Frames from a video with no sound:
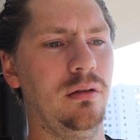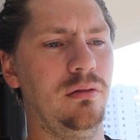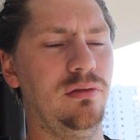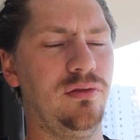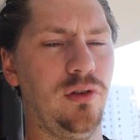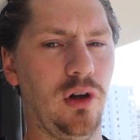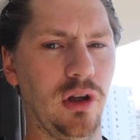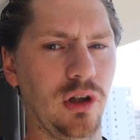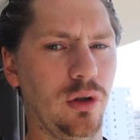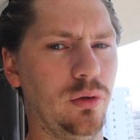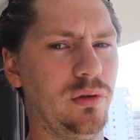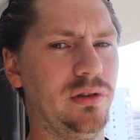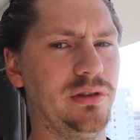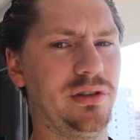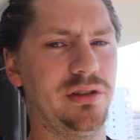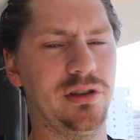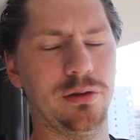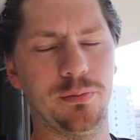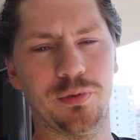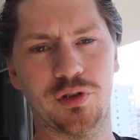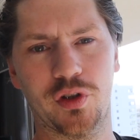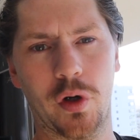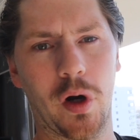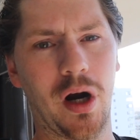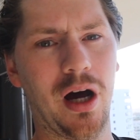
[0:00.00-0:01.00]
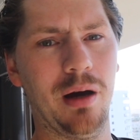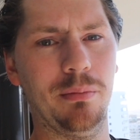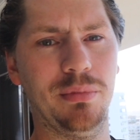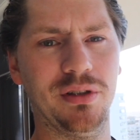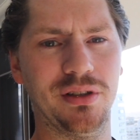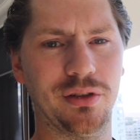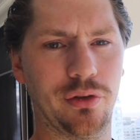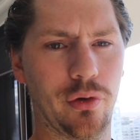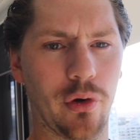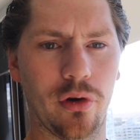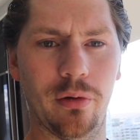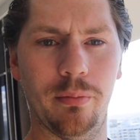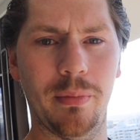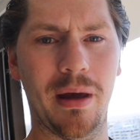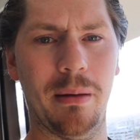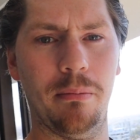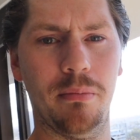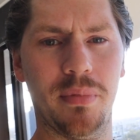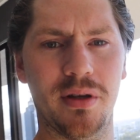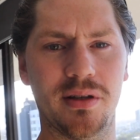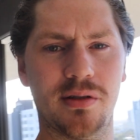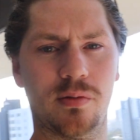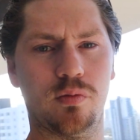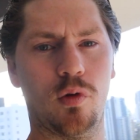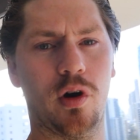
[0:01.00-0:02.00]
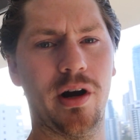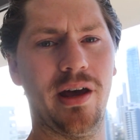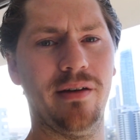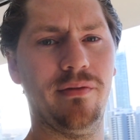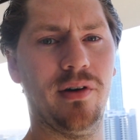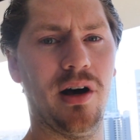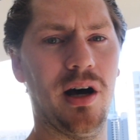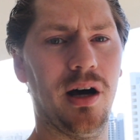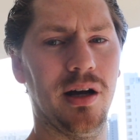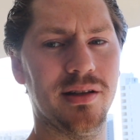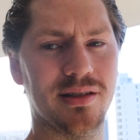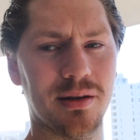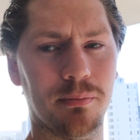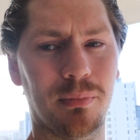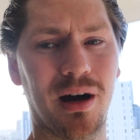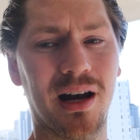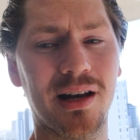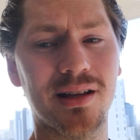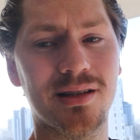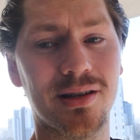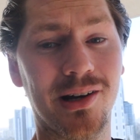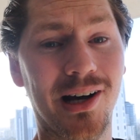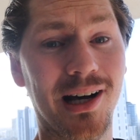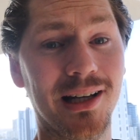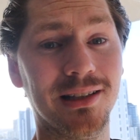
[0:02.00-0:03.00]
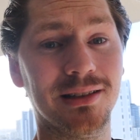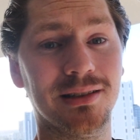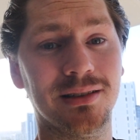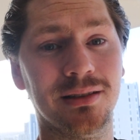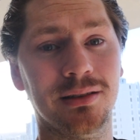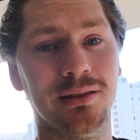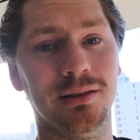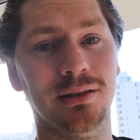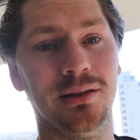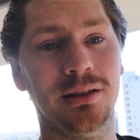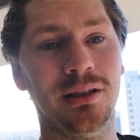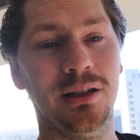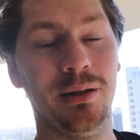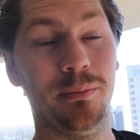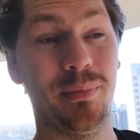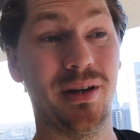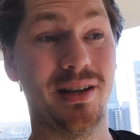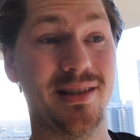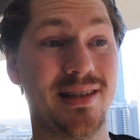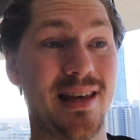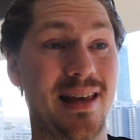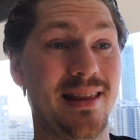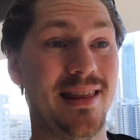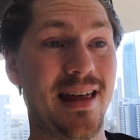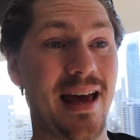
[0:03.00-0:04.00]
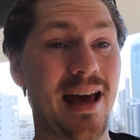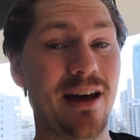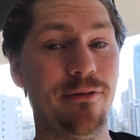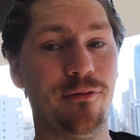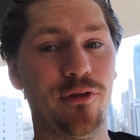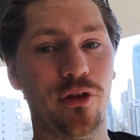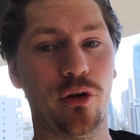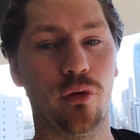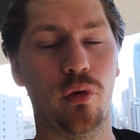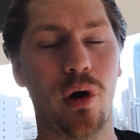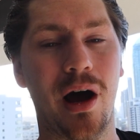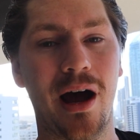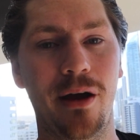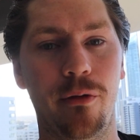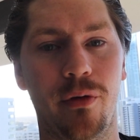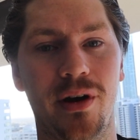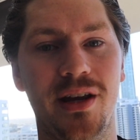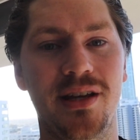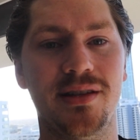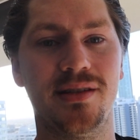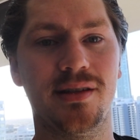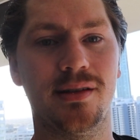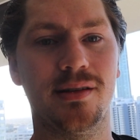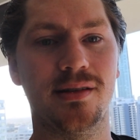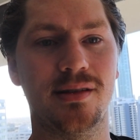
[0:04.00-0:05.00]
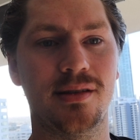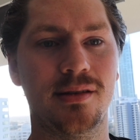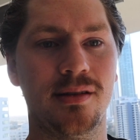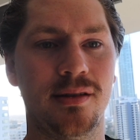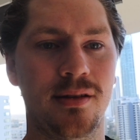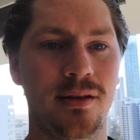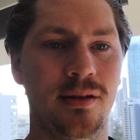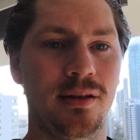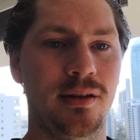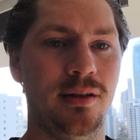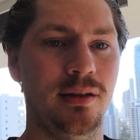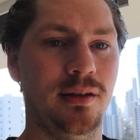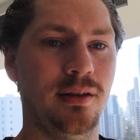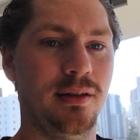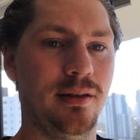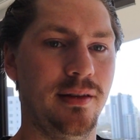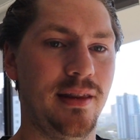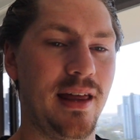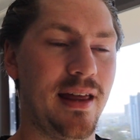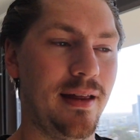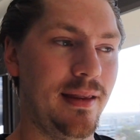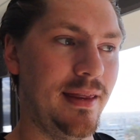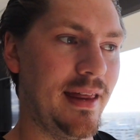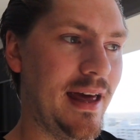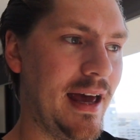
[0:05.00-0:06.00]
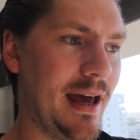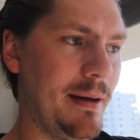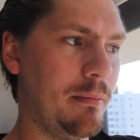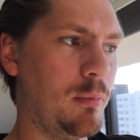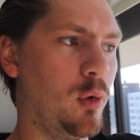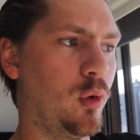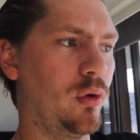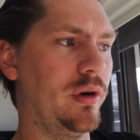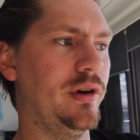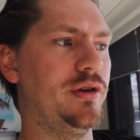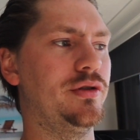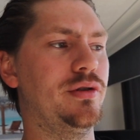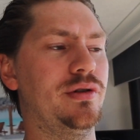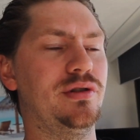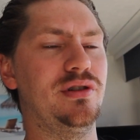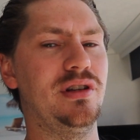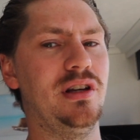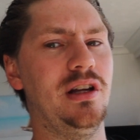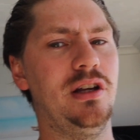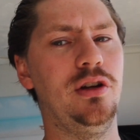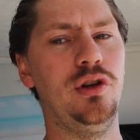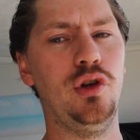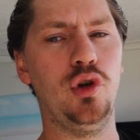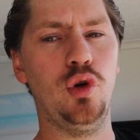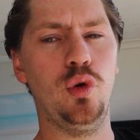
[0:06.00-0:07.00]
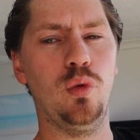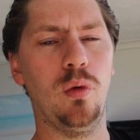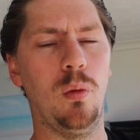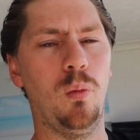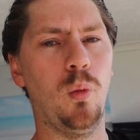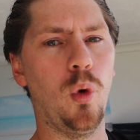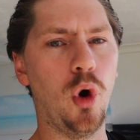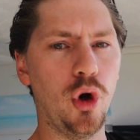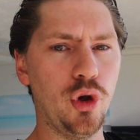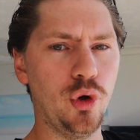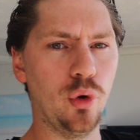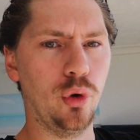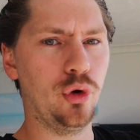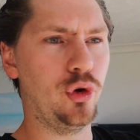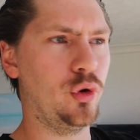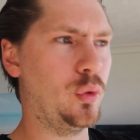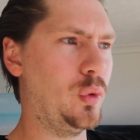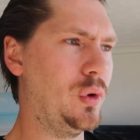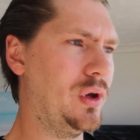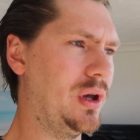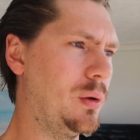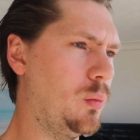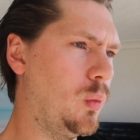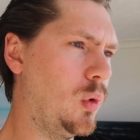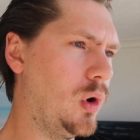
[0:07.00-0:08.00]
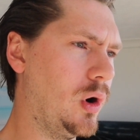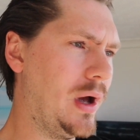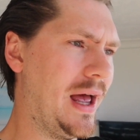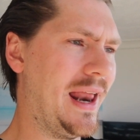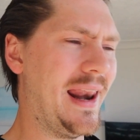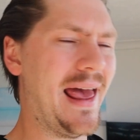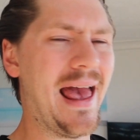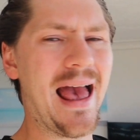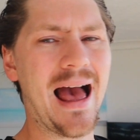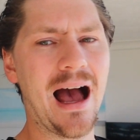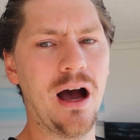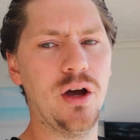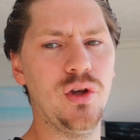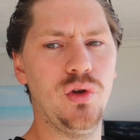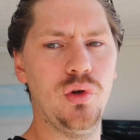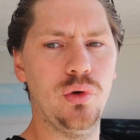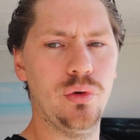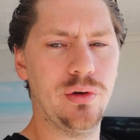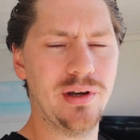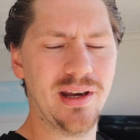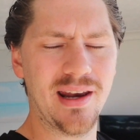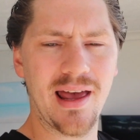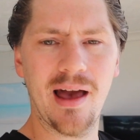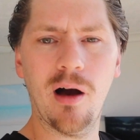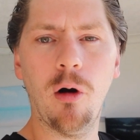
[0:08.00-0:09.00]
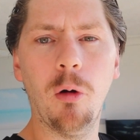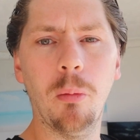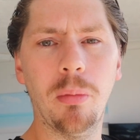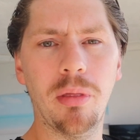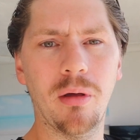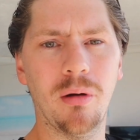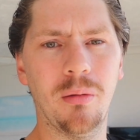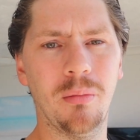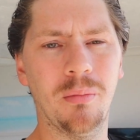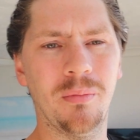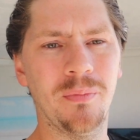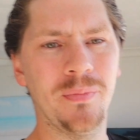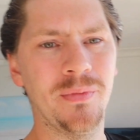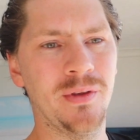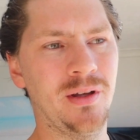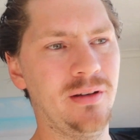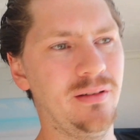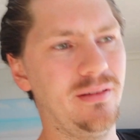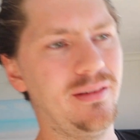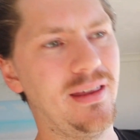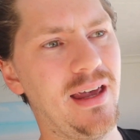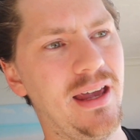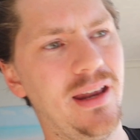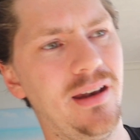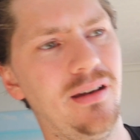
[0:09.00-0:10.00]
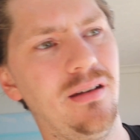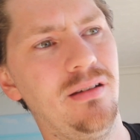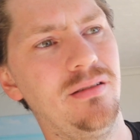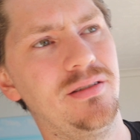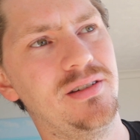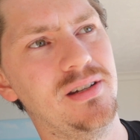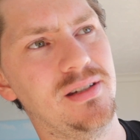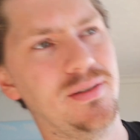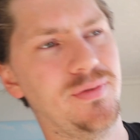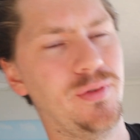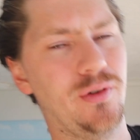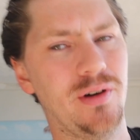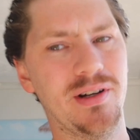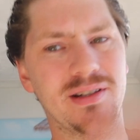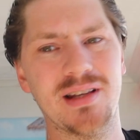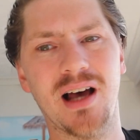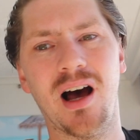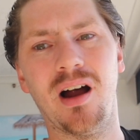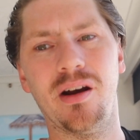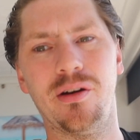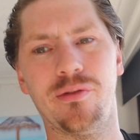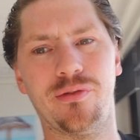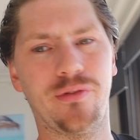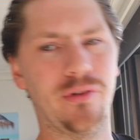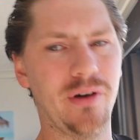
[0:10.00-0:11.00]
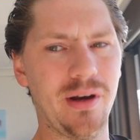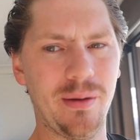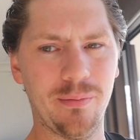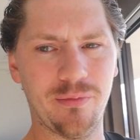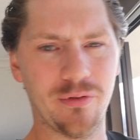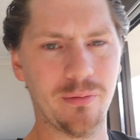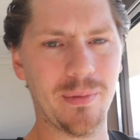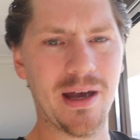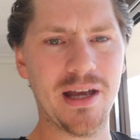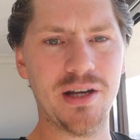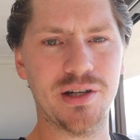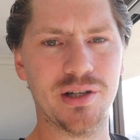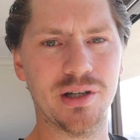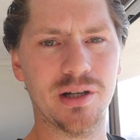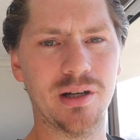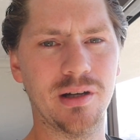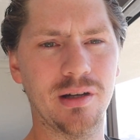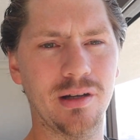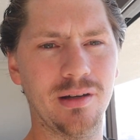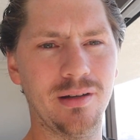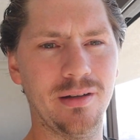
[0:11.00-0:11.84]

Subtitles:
followers, subscribers, group members, whatever, to monetize, because they're there for the right reasons. They're more interested in you and what you're doing and how you can help them than just for a ton of free information.